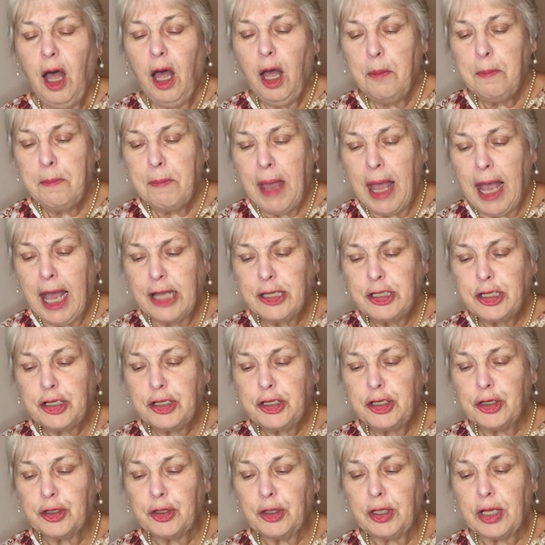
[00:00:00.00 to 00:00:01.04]
Imagine
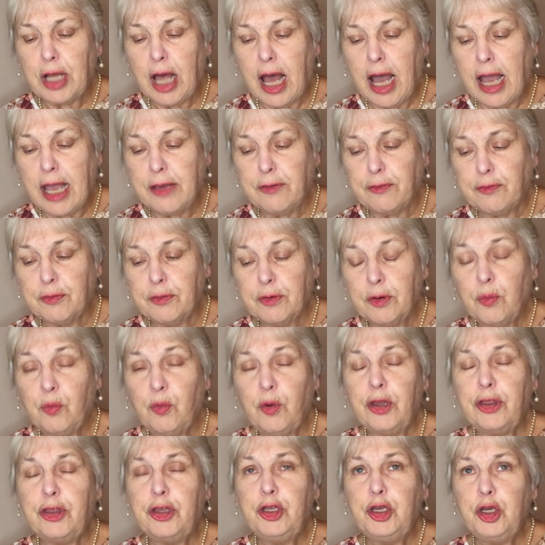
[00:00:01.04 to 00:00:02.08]
your life
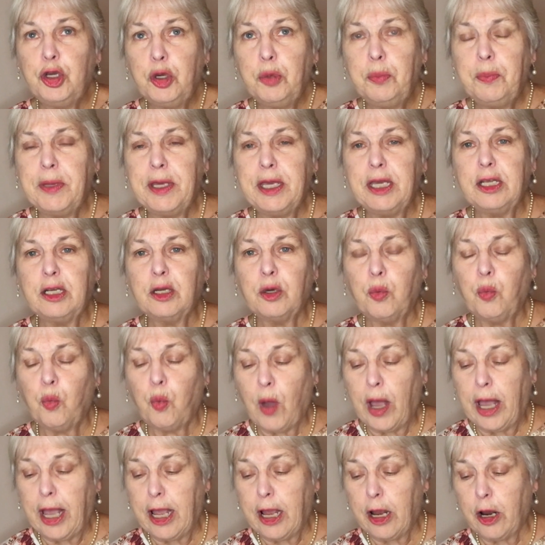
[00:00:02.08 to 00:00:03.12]
with you being
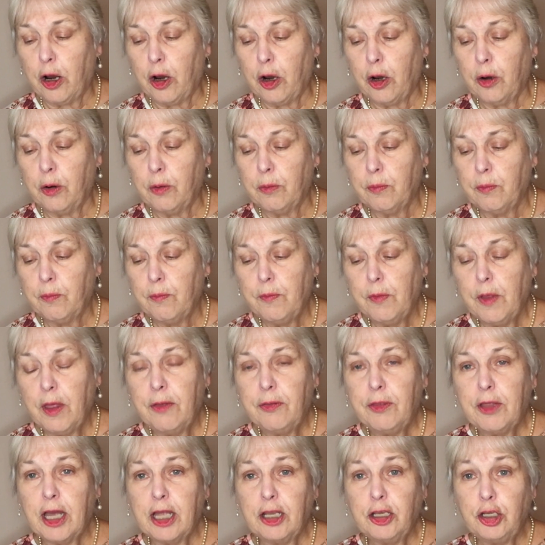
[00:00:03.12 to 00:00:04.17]
aware
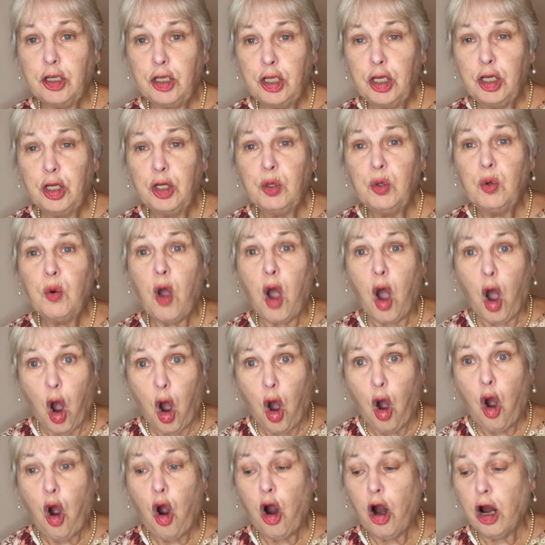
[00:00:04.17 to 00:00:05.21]
that you
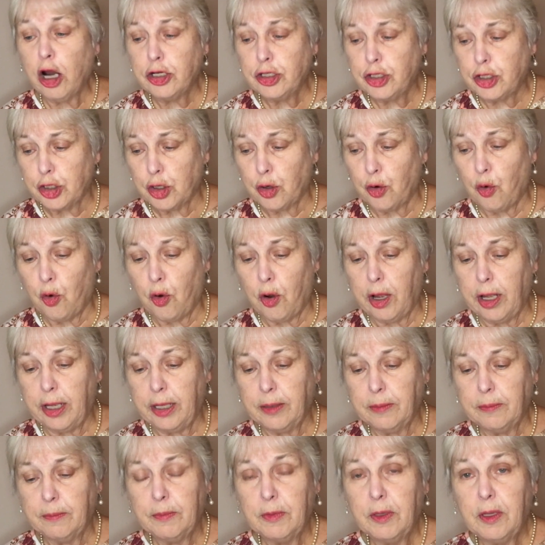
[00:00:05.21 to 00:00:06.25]
are joy,
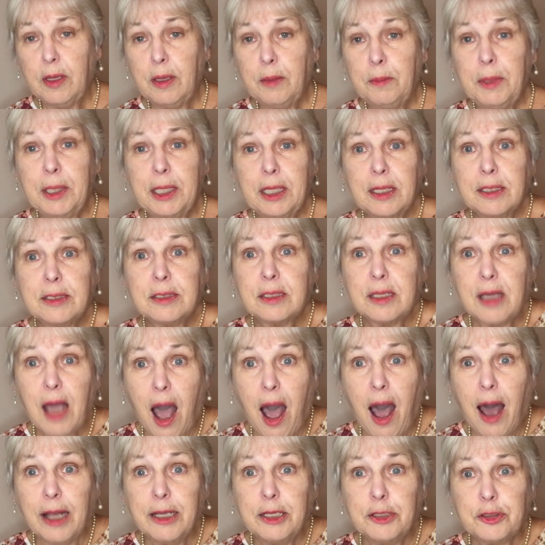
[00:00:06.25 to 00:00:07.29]
because
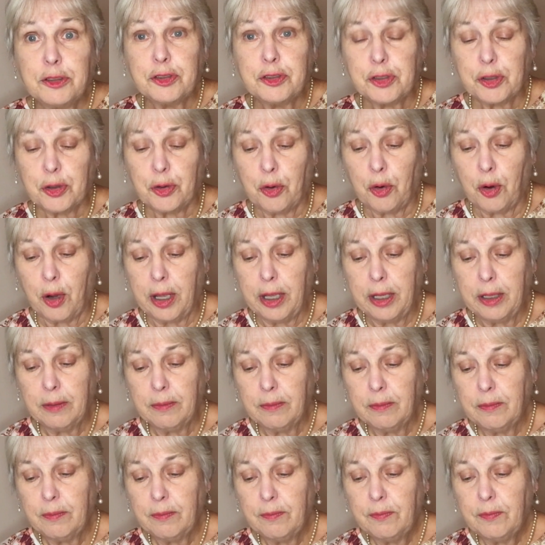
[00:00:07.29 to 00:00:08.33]
God joy.
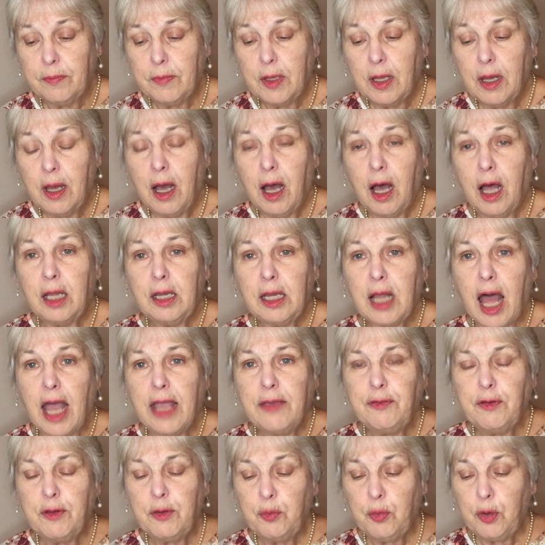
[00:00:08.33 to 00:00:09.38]
A
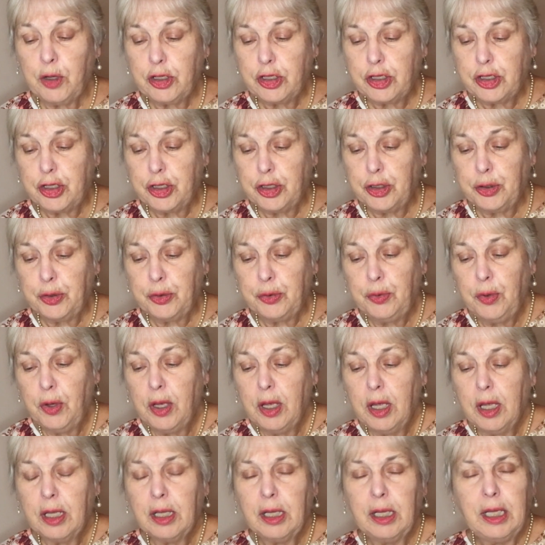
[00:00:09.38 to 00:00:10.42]
life in which you
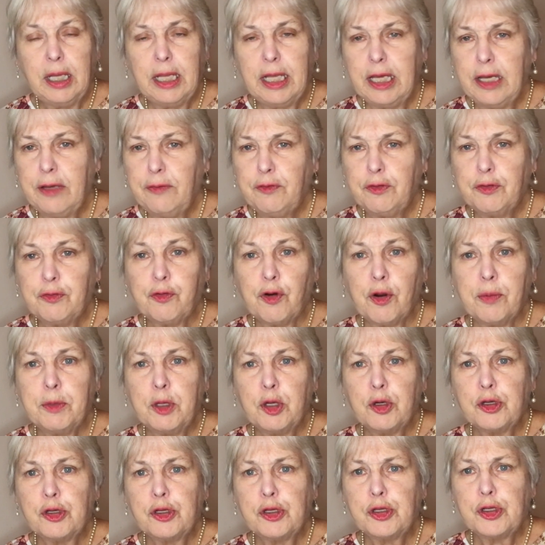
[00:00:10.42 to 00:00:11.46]
lived from
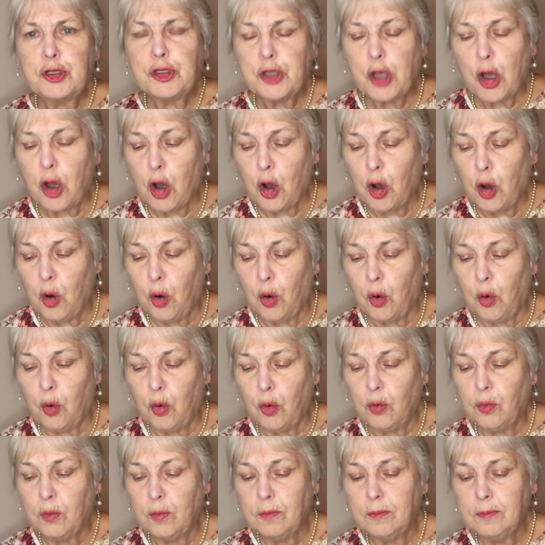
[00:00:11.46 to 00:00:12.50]
your
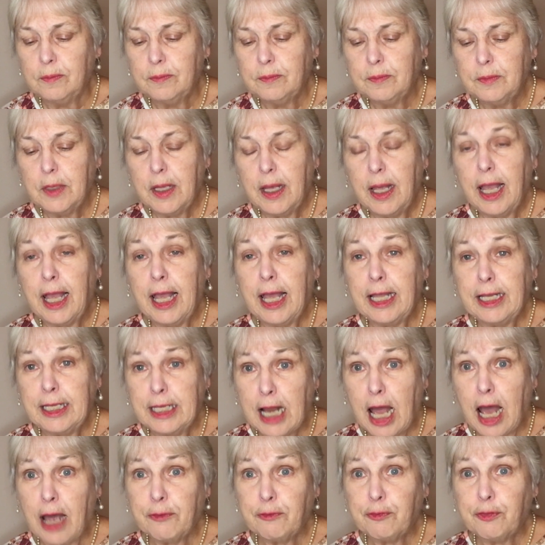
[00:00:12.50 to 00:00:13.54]
soul and
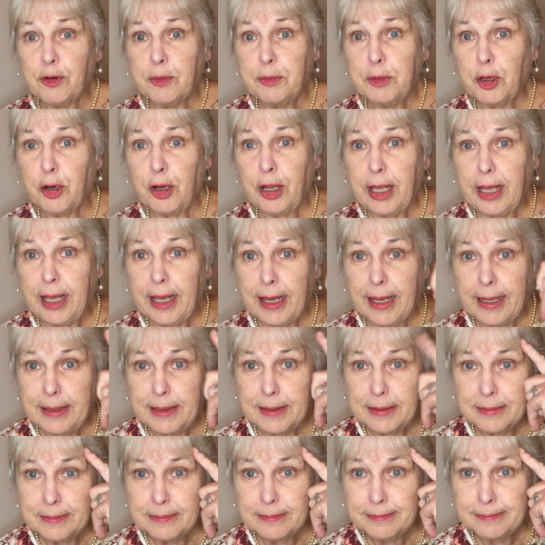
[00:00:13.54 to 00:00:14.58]
not from your
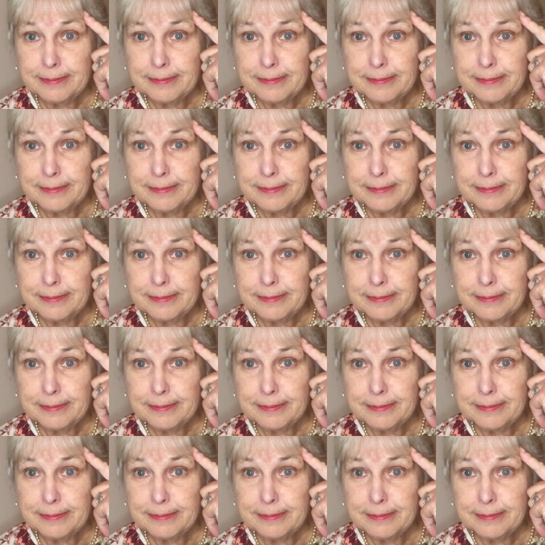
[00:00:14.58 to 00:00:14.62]
head.